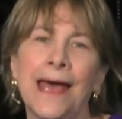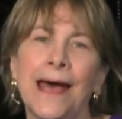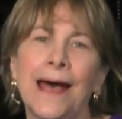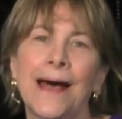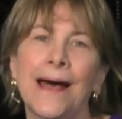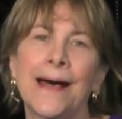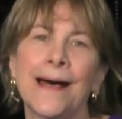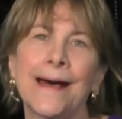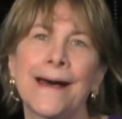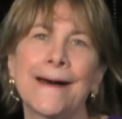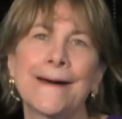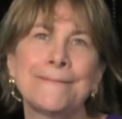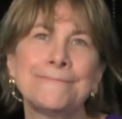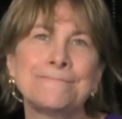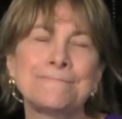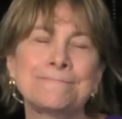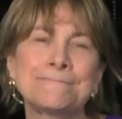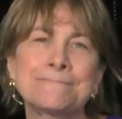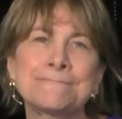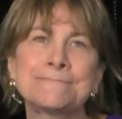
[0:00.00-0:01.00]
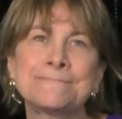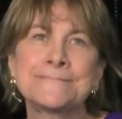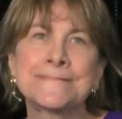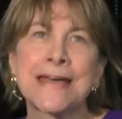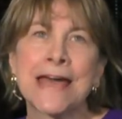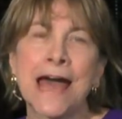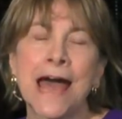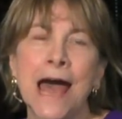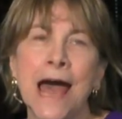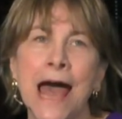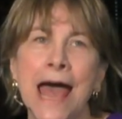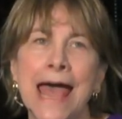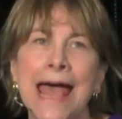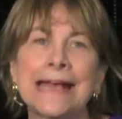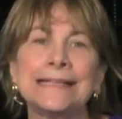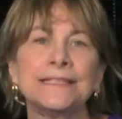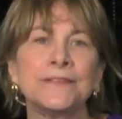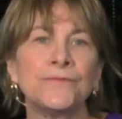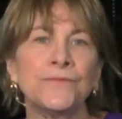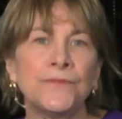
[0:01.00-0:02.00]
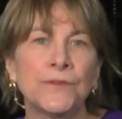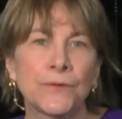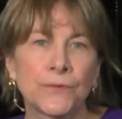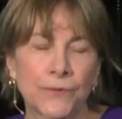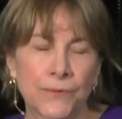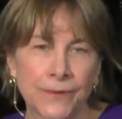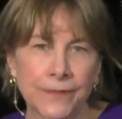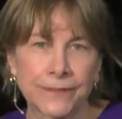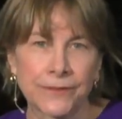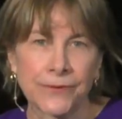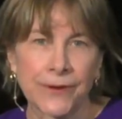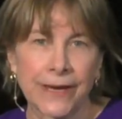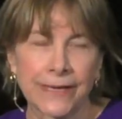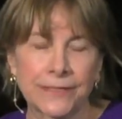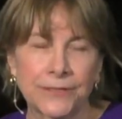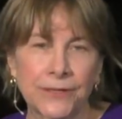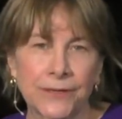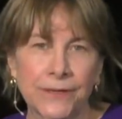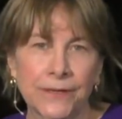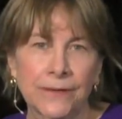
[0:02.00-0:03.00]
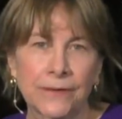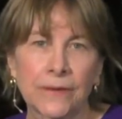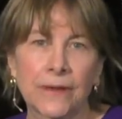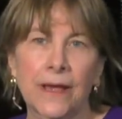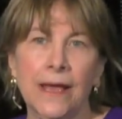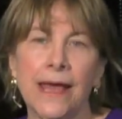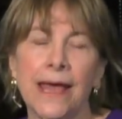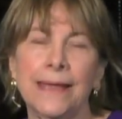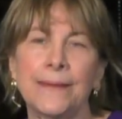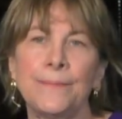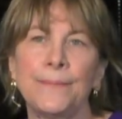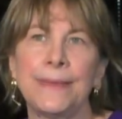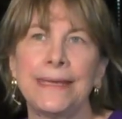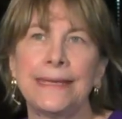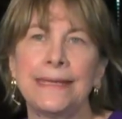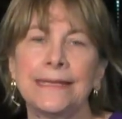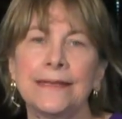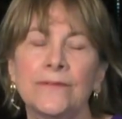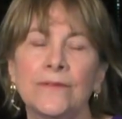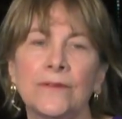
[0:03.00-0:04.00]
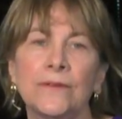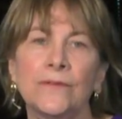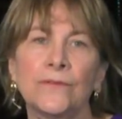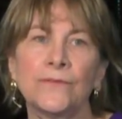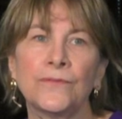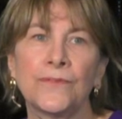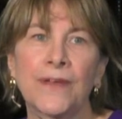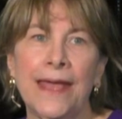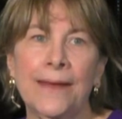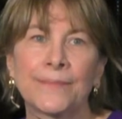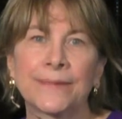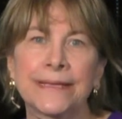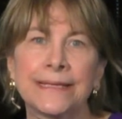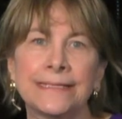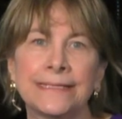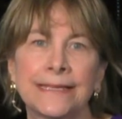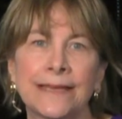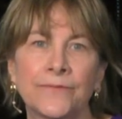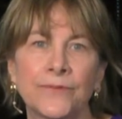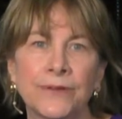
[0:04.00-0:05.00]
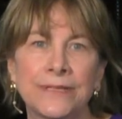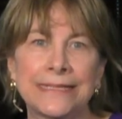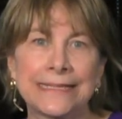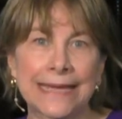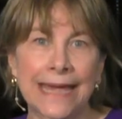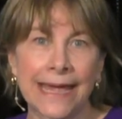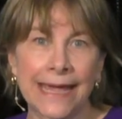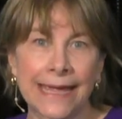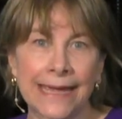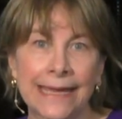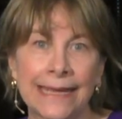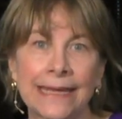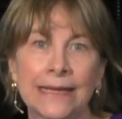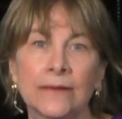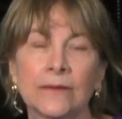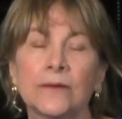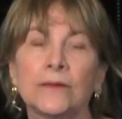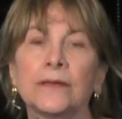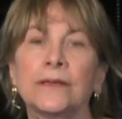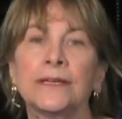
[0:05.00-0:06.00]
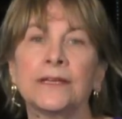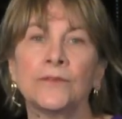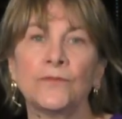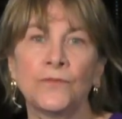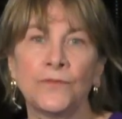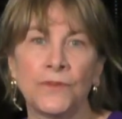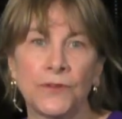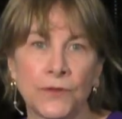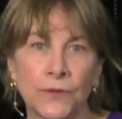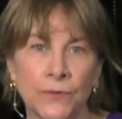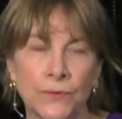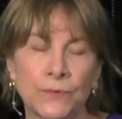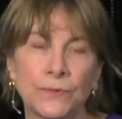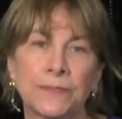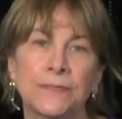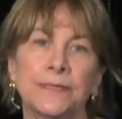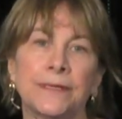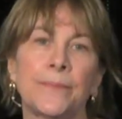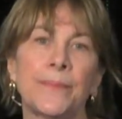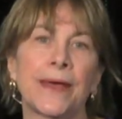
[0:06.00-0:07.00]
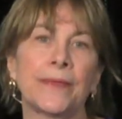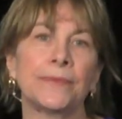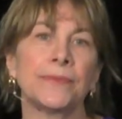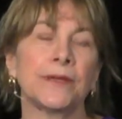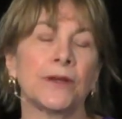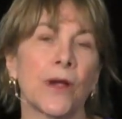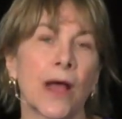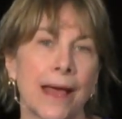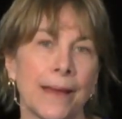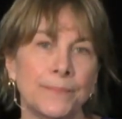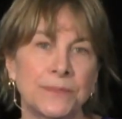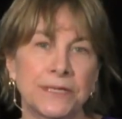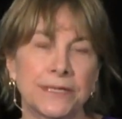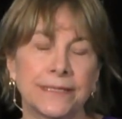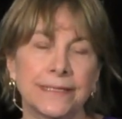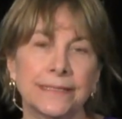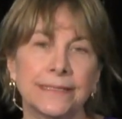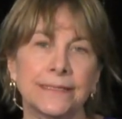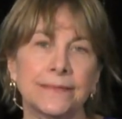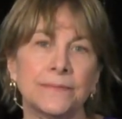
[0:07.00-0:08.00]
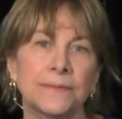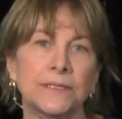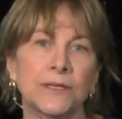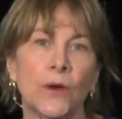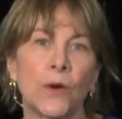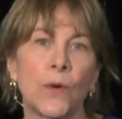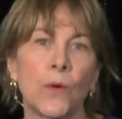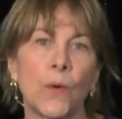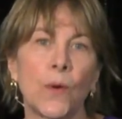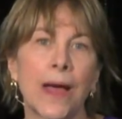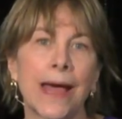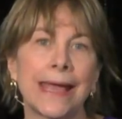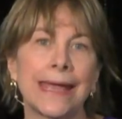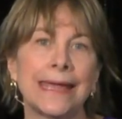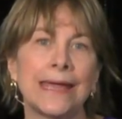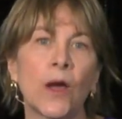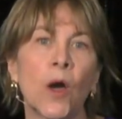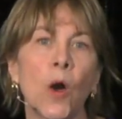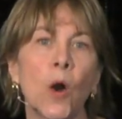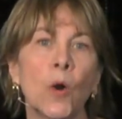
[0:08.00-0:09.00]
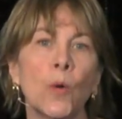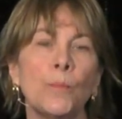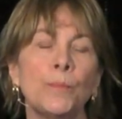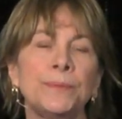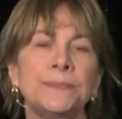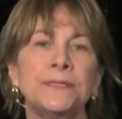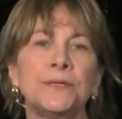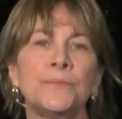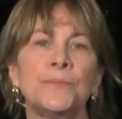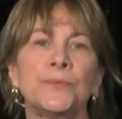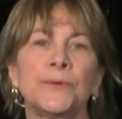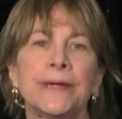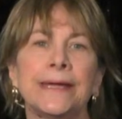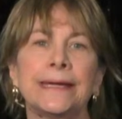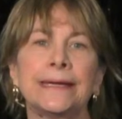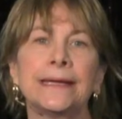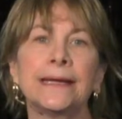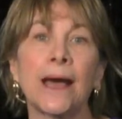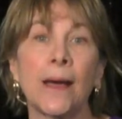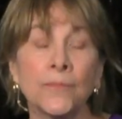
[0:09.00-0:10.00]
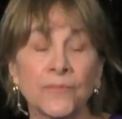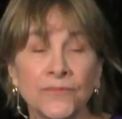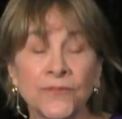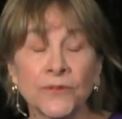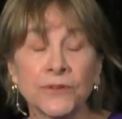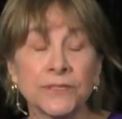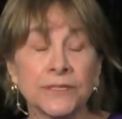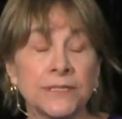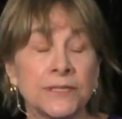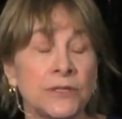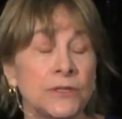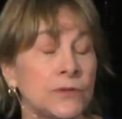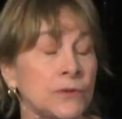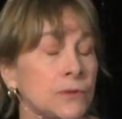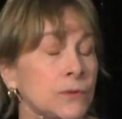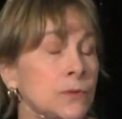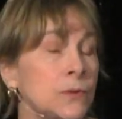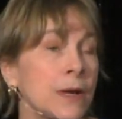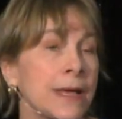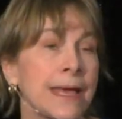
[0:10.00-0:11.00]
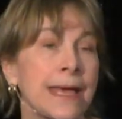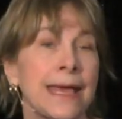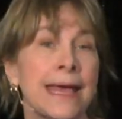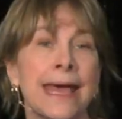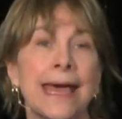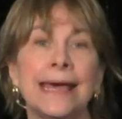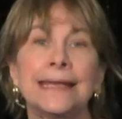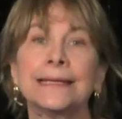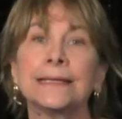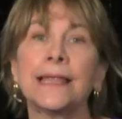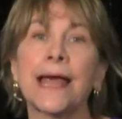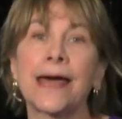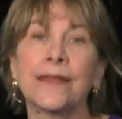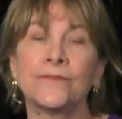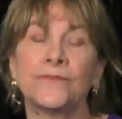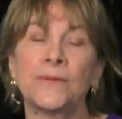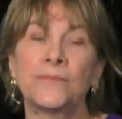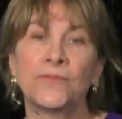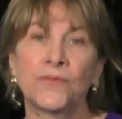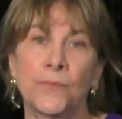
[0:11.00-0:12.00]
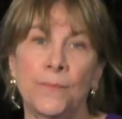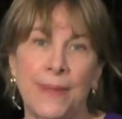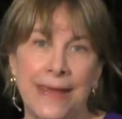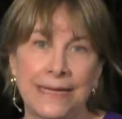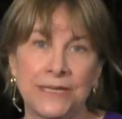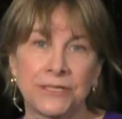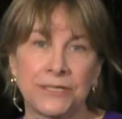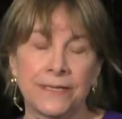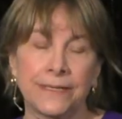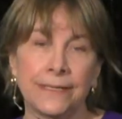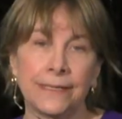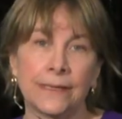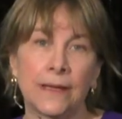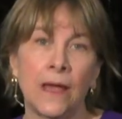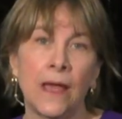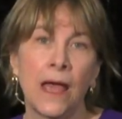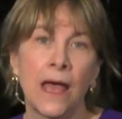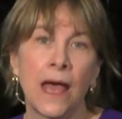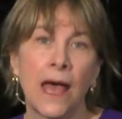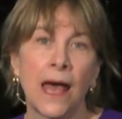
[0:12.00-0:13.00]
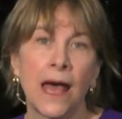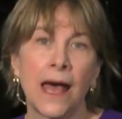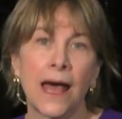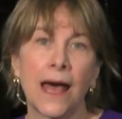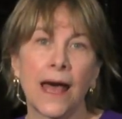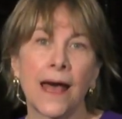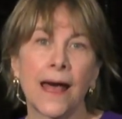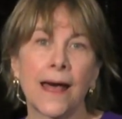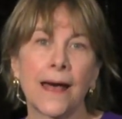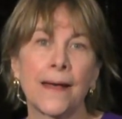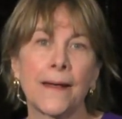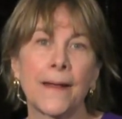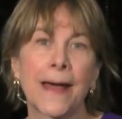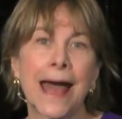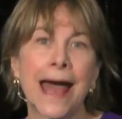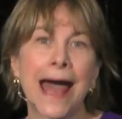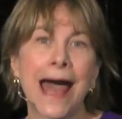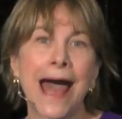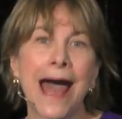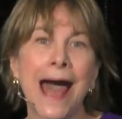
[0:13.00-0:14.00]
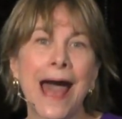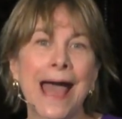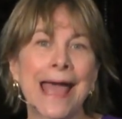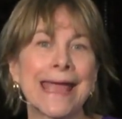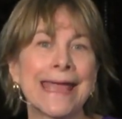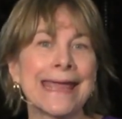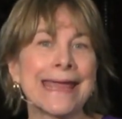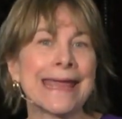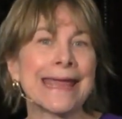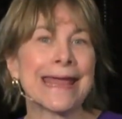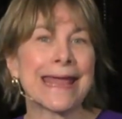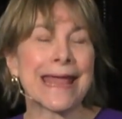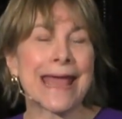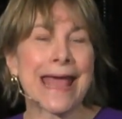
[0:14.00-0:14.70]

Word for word: Um, as a funeral director, I meet families every day confused about their options. So I hope to bring comfort to you and a lot of information. Uh, I,